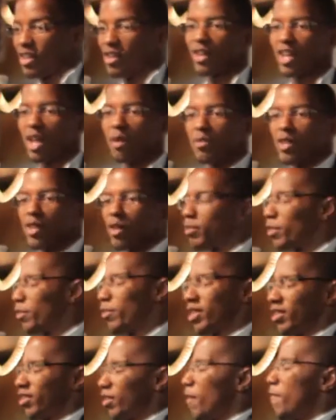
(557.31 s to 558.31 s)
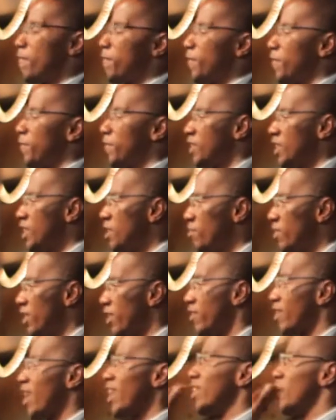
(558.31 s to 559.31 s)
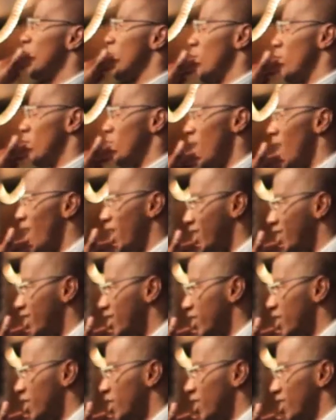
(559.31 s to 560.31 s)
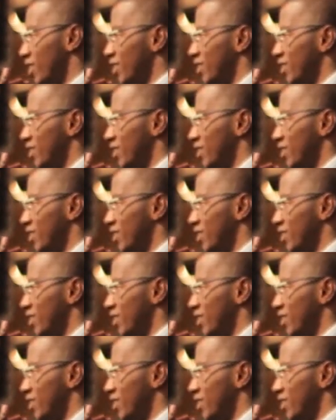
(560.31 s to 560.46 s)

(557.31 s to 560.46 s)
right, your company could be worth 15 million rand in your mind,